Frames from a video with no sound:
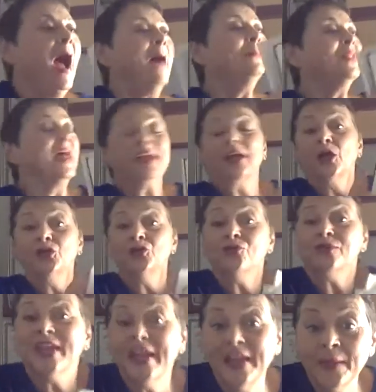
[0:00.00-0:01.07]
I'm like, are you
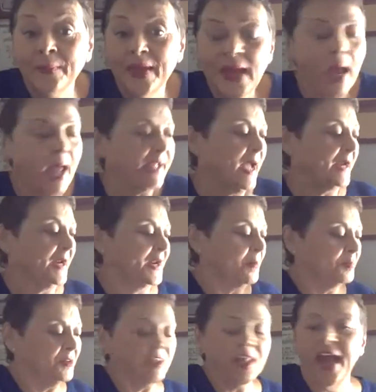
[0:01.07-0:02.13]
kidding me? I got on
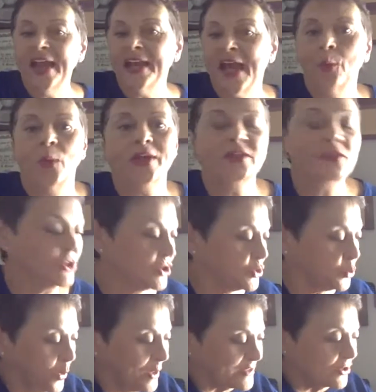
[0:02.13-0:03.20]
a plane. I went to
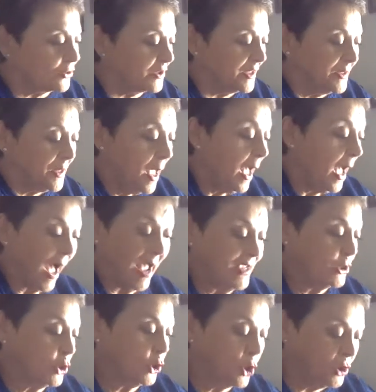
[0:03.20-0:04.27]
Switzerland. I
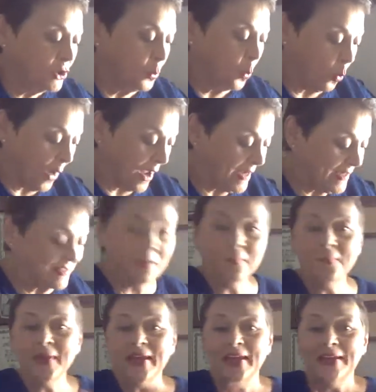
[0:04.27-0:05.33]
couldn't wait to
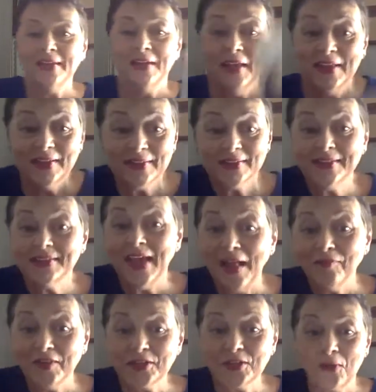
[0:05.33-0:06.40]
meet
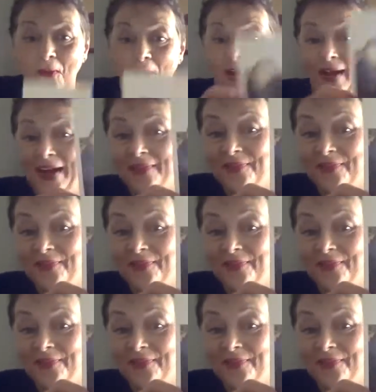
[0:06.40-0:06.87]
Salvatore.